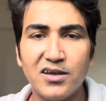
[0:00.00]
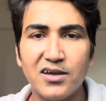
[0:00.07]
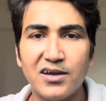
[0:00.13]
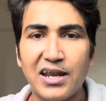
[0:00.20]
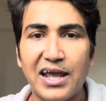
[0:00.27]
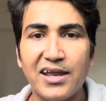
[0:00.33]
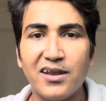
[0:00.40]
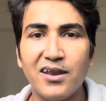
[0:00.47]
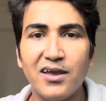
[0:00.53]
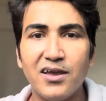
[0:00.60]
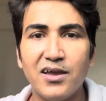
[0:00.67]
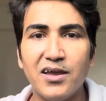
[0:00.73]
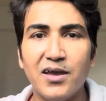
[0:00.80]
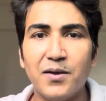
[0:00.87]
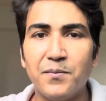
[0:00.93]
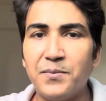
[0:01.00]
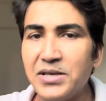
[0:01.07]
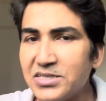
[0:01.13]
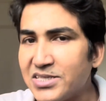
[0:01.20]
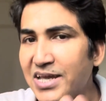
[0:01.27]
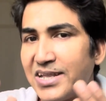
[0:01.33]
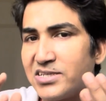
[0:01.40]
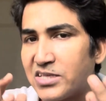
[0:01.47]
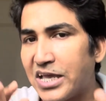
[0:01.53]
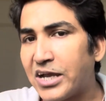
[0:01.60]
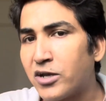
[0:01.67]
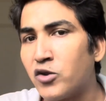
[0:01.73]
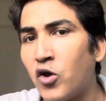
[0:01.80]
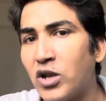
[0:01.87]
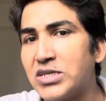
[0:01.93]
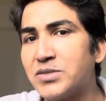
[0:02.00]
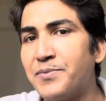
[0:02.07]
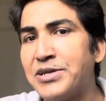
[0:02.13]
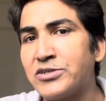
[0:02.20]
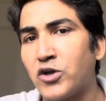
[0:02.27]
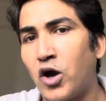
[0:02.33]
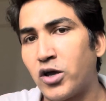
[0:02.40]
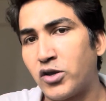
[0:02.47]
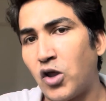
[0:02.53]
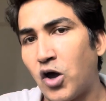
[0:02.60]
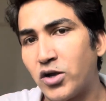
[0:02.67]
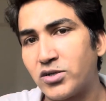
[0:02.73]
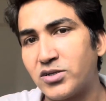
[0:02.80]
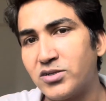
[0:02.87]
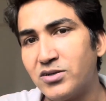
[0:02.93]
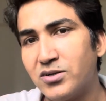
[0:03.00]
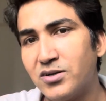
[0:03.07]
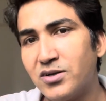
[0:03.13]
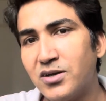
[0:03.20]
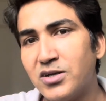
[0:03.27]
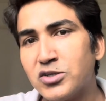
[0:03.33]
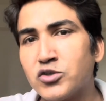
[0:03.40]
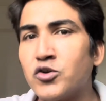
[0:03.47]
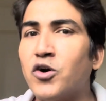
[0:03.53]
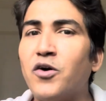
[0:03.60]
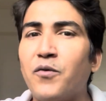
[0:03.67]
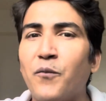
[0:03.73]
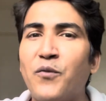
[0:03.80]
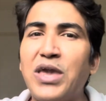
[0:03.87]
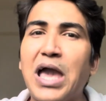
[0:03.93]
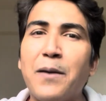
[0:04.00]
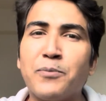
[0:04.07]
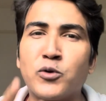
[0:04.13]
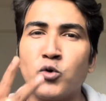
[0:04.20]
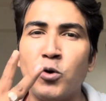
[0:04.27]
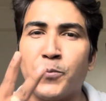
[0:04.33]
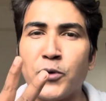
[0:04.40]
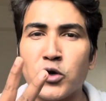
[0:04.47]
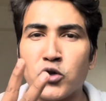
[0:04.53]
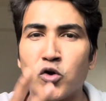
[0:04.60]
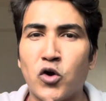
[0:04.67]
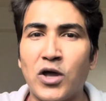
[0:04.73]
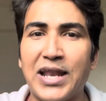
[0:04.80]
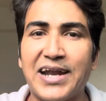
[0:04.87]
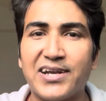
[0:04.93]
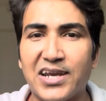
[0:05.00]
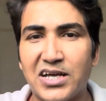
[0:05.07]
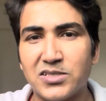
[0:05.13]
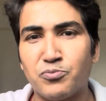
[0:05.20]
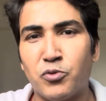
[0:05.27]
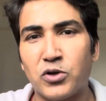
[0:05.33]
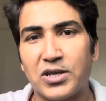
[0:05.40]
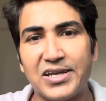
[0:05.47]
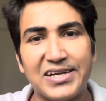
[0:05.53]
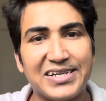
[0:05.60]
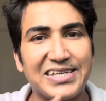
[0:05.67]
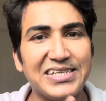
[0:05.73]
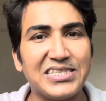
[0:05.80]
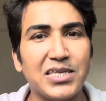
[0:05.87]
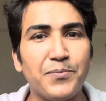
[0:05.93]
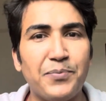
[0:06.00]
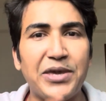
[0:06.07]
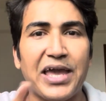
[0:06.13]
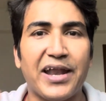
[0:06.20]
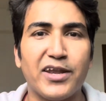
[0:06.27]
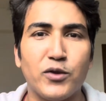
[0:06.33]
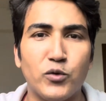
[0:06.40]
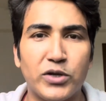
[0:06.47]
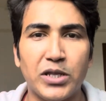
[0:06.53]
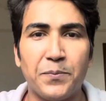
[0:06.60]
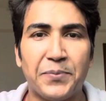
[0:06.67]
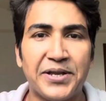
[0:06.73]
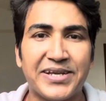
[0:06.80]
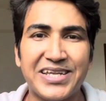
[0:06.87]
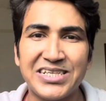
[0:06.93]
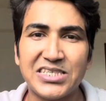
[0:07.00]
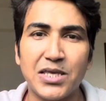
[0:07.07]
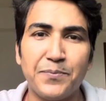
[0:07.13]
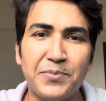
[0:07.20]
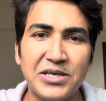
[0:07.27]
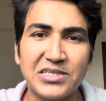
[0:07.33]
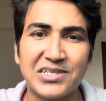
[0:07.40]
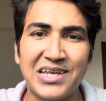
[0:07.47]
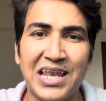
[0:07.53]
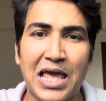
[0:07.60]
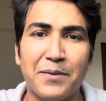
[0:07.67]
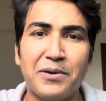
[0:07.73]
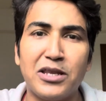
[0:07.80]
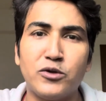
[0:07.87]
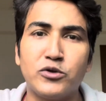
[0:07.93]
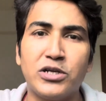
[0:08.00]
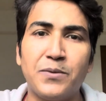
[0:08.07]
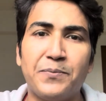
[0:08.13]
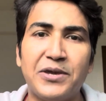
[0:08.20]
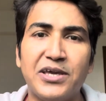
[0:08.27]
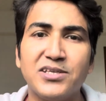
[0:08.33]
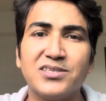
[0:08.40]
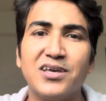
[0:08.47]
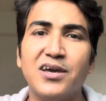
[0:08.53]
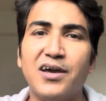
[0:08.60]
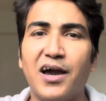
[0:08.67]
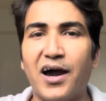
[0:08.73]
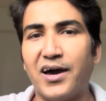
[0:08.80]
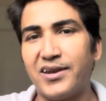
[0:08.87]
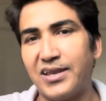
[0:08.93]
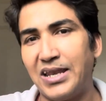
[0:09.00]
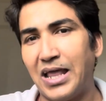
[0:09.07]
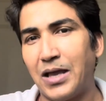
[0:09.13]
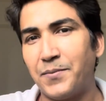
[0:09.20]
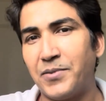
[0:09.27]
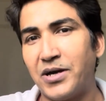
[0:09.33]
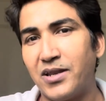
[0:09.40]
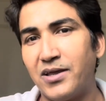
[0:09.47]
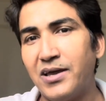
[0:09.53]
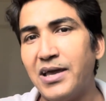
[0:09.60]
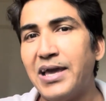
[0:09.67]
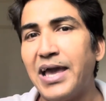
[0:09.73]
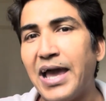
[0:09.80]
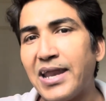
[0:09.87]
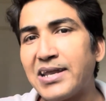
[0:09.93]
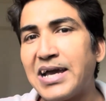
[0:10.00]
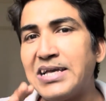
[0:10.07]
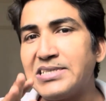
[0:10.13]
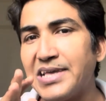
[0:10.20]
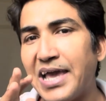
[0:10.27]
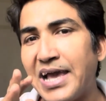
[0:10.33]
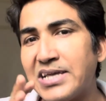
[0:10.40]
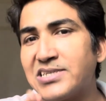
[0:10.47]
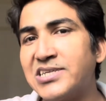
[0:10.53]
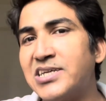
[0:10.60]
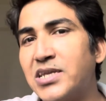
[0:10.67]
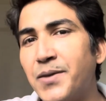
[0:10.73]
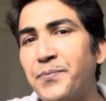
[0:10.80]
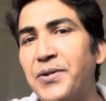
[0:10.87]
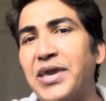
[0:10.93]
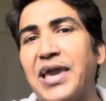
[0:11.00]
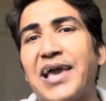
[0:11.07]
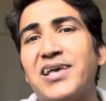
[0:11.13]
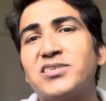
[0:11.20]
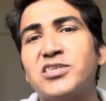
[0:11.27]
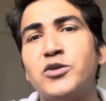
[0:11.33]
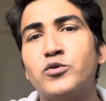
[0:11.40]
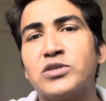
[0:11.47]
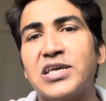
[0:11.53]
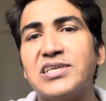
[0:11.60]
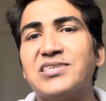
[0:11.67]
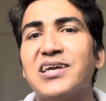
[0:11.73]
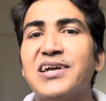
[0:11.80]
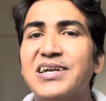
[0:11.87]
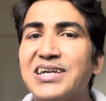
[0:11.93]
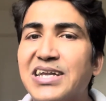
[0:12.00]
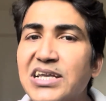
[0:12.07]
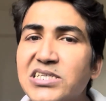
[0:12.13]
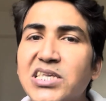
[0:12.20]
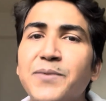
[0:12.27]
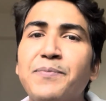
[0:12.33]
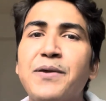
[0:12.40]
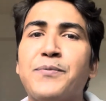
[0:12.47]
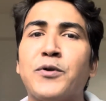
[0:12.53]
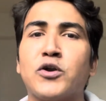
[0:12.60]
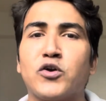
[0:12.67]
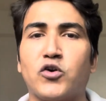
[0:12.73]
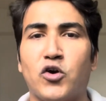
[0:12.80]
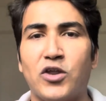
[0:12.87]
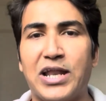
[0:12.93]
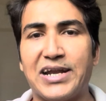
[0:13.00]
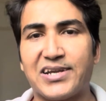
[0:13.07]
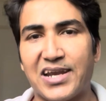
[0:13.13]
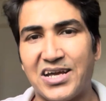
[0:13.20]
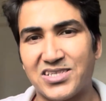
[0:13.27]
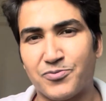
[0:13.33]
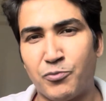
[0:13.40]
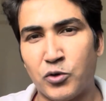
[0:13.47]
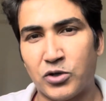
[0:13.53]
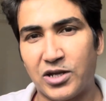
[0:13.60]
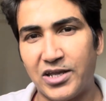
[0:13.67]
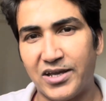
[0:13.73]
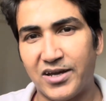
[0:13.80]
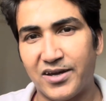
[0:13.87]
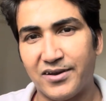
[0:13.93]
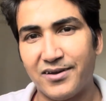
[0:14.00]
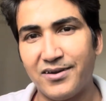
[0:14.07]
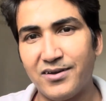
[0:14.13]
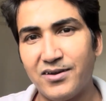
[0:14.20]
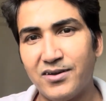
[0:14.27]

right? Means there is acknowledgement or not. So we have two protocol at transport layer, TCP and UDP. TCP is reliable, UDP is unreliable. And guys, HTTPS uses TCP protocol at transport layer.